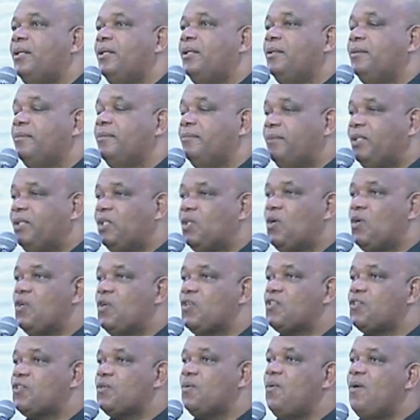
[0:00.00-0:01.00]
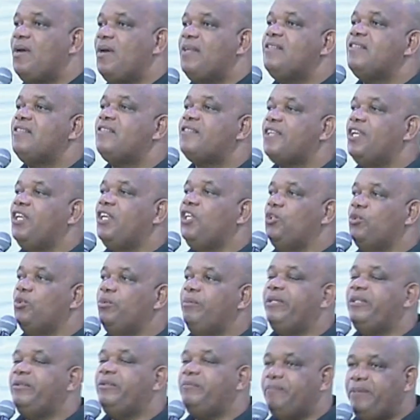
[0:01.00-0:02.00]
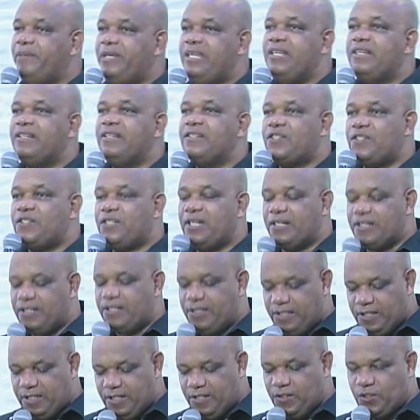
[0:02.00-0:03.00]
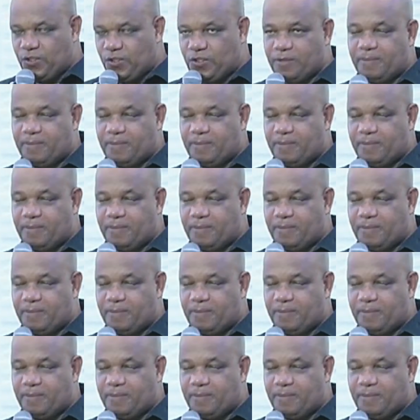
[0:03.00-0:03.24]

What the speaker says: Because once a human being succeeds,